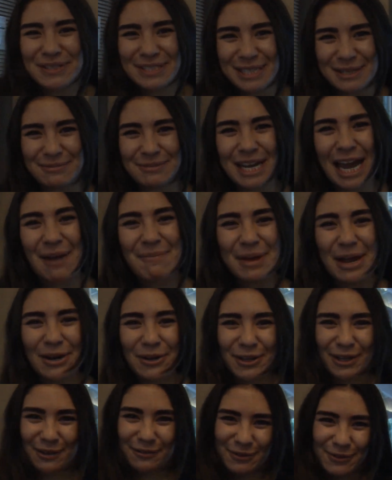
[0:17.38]
it sometime, and I'll
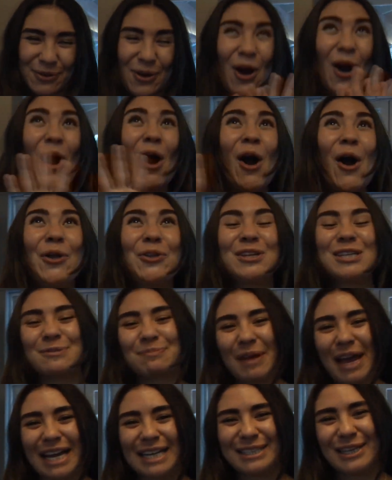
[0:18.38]
give you all the
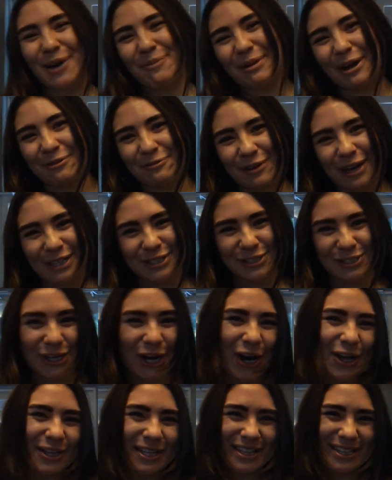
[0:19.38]
specs on my friend
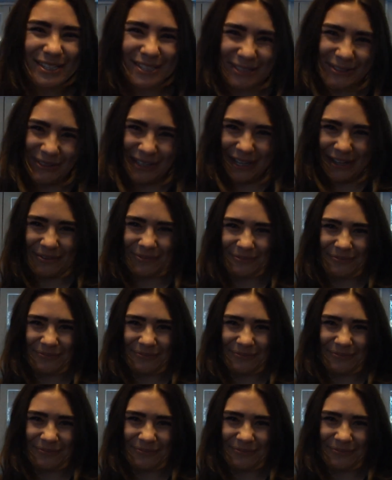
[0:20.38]
Charlie the Tuna.